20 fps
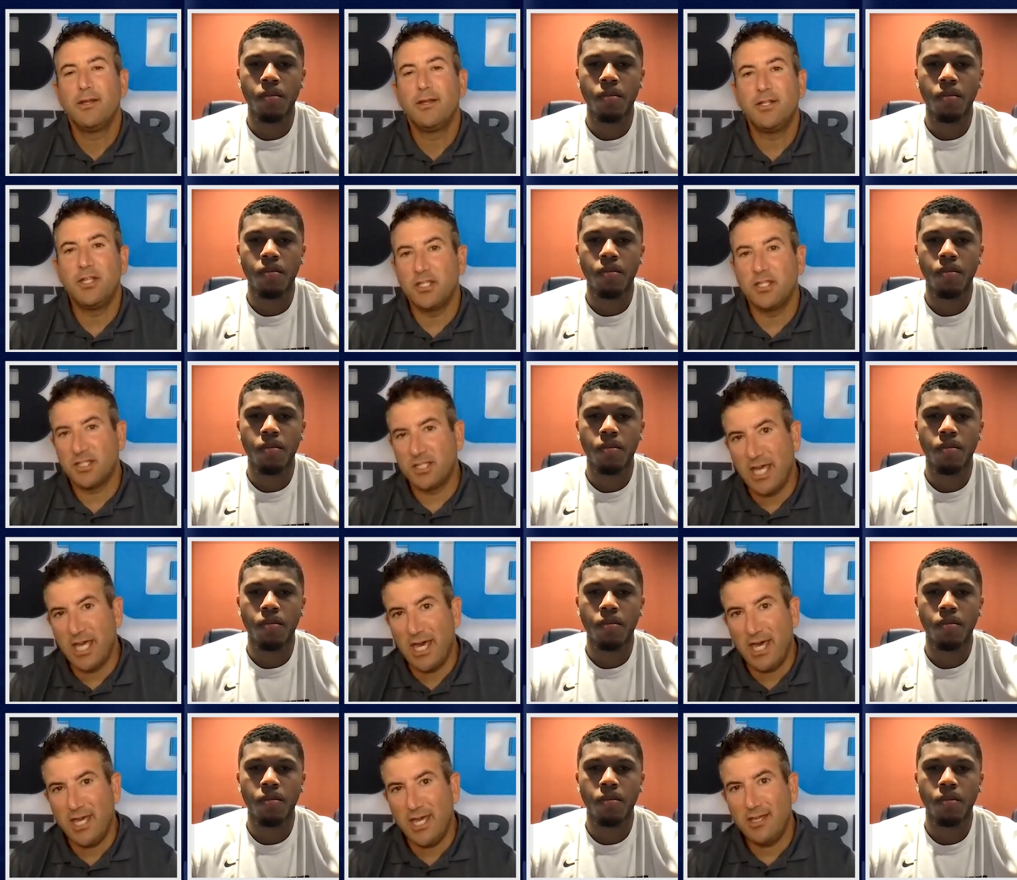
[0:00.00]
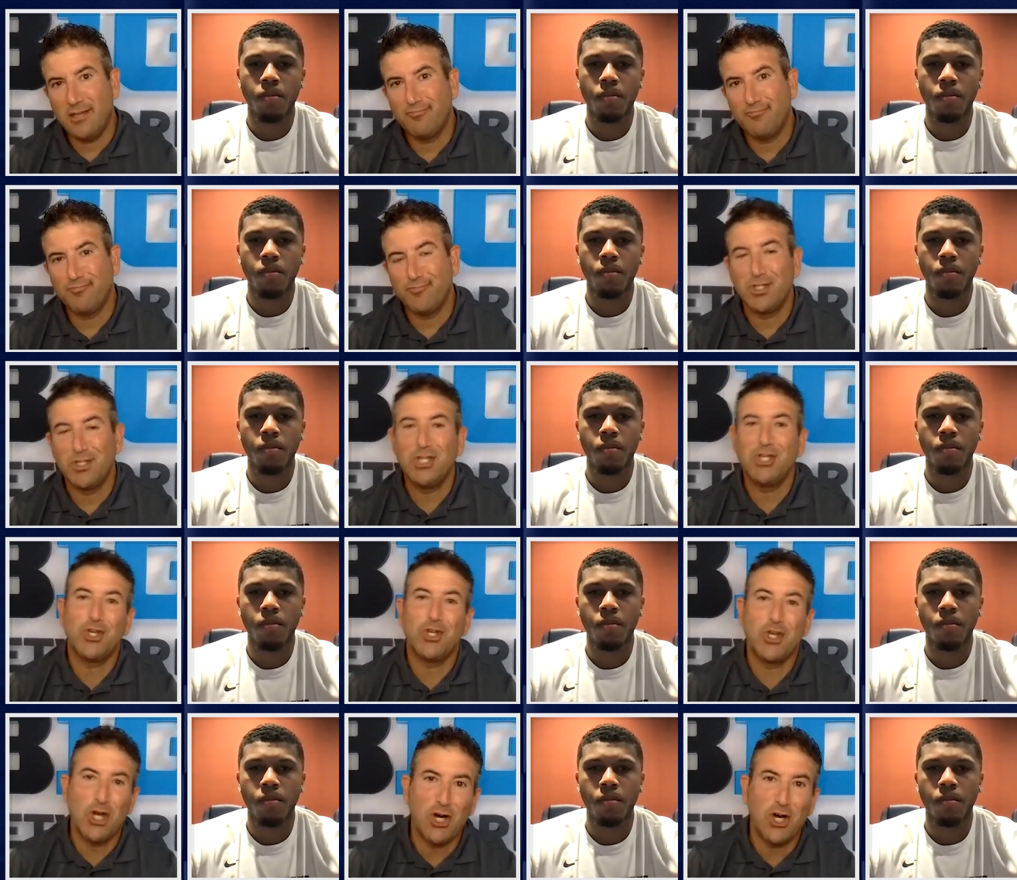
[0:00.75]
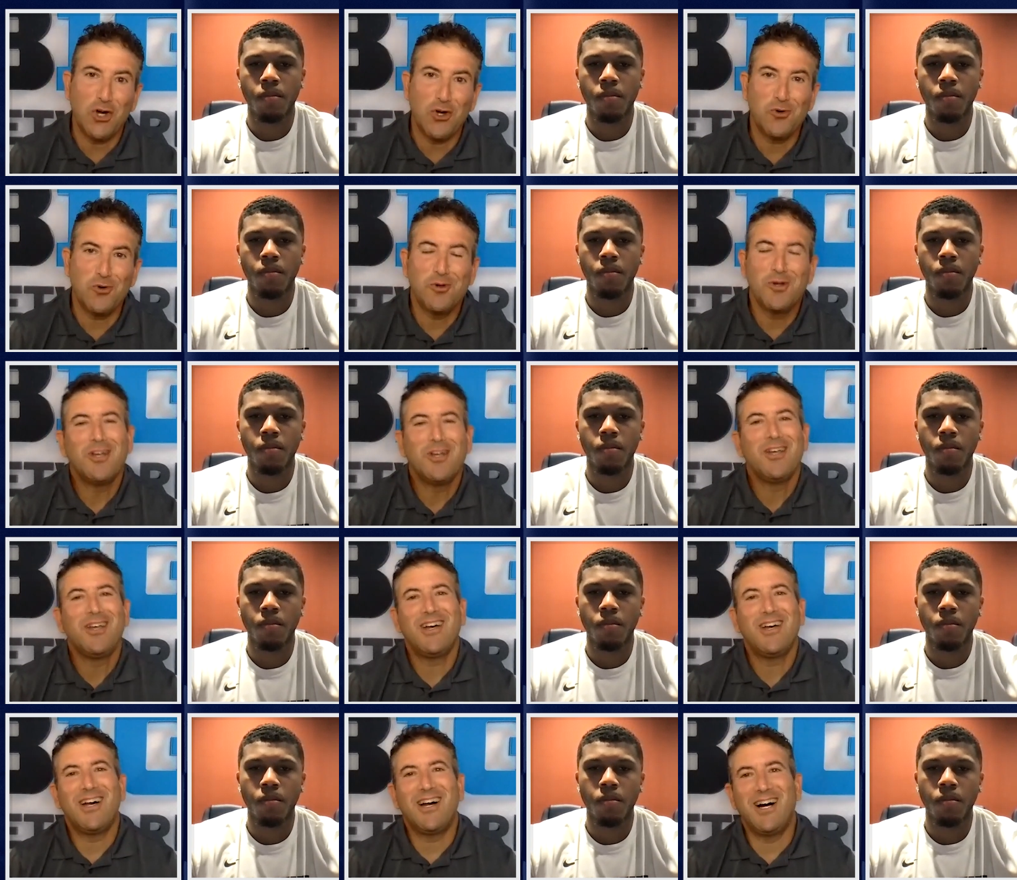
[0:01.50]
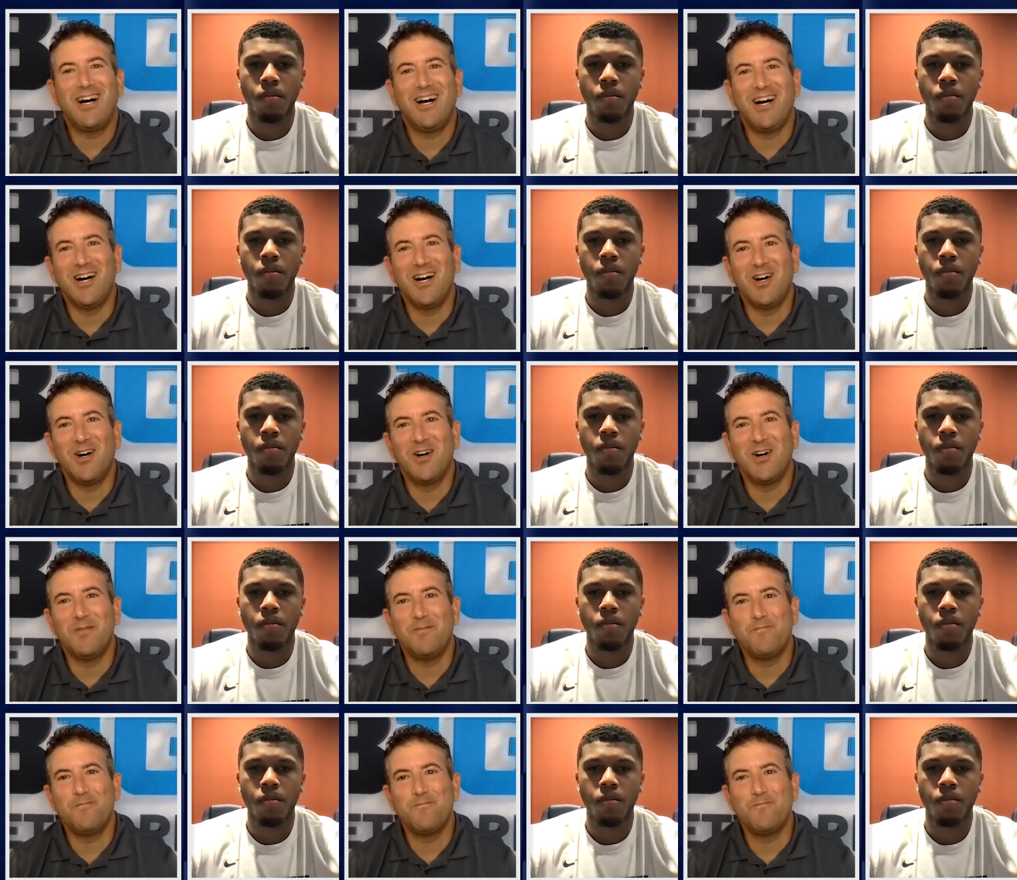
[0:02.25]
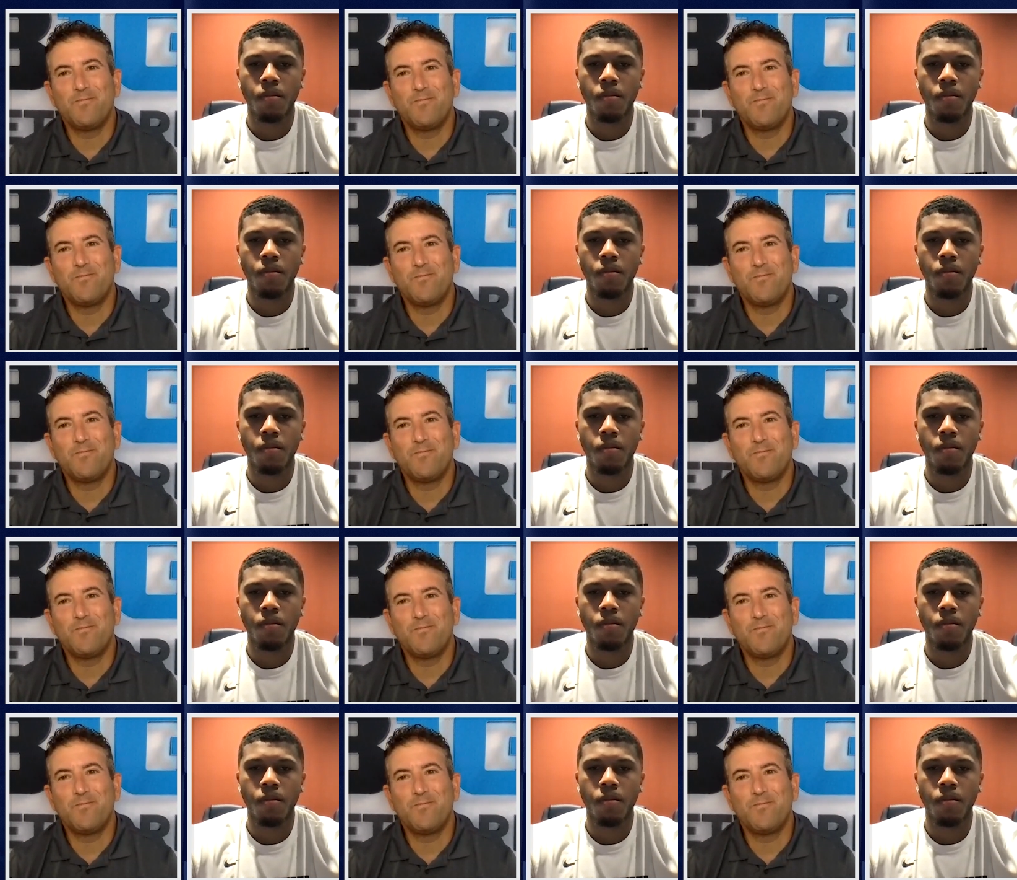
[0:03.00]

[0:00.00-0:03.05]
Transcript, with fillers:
Speaker 1: Do you stay? Do you go? Uh,